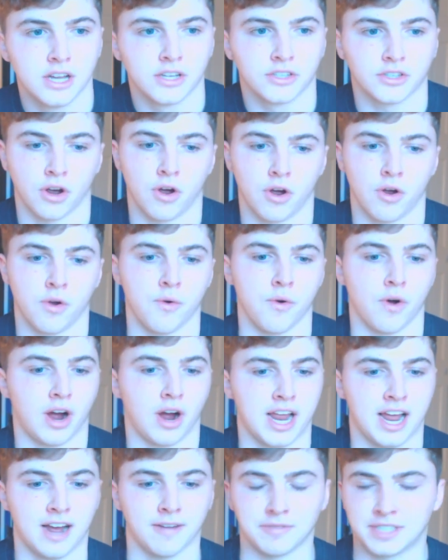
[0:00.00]
So
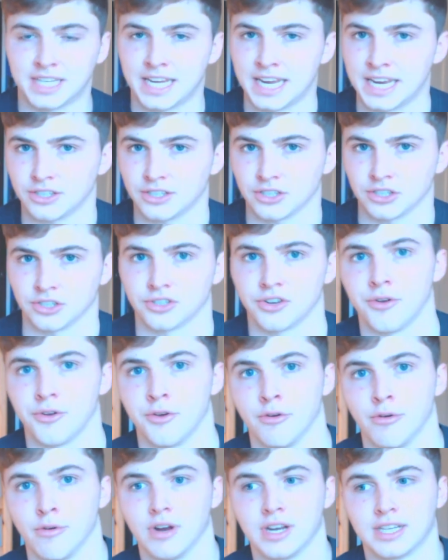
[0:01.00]
I have teachers
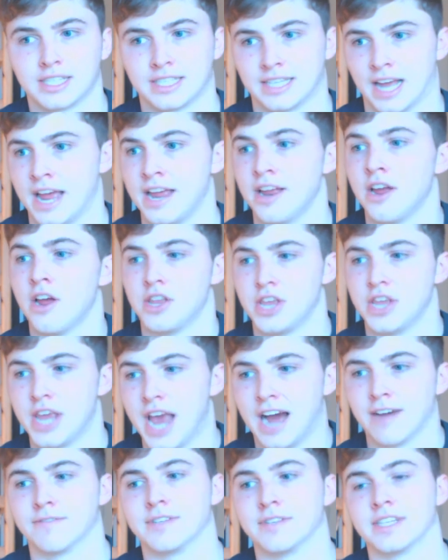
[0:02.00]
who say you
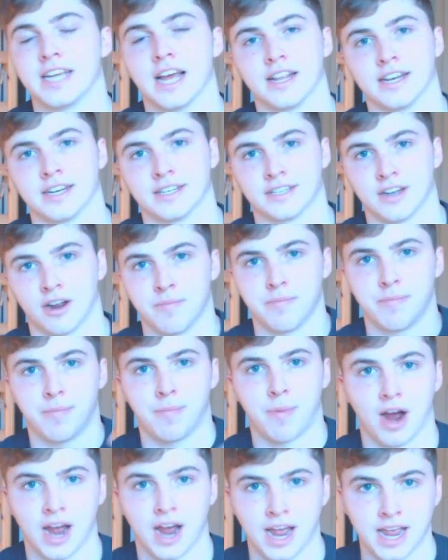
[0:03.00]
have to get it done
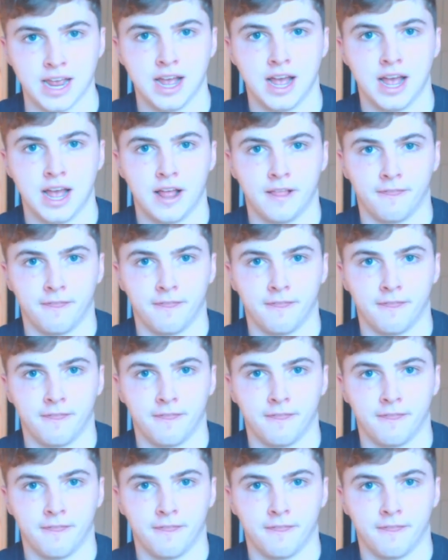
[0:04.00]
by